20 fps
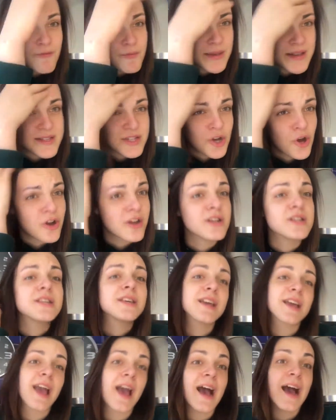missed talking to
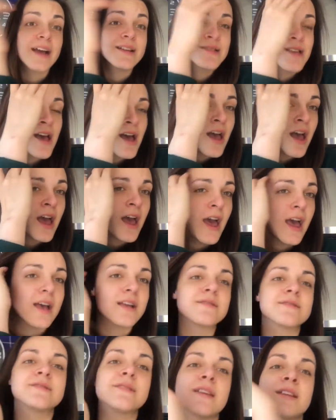you guys
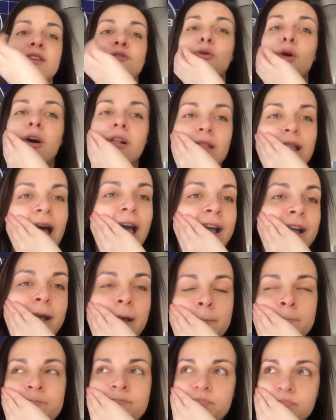and seeing you all
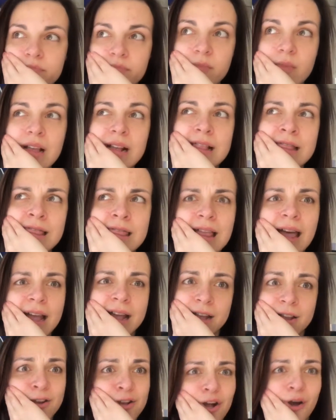like
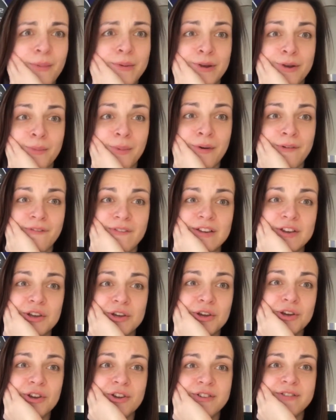liking and commenting on my
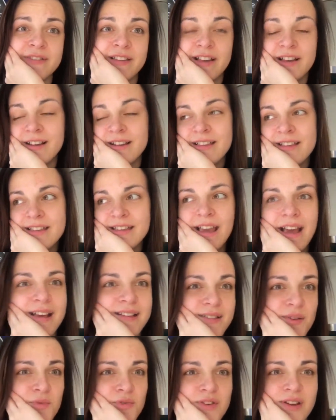videos and
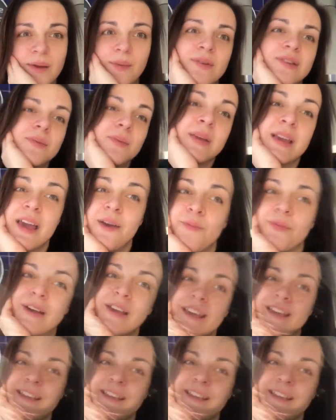yes I'm just happy to be getting back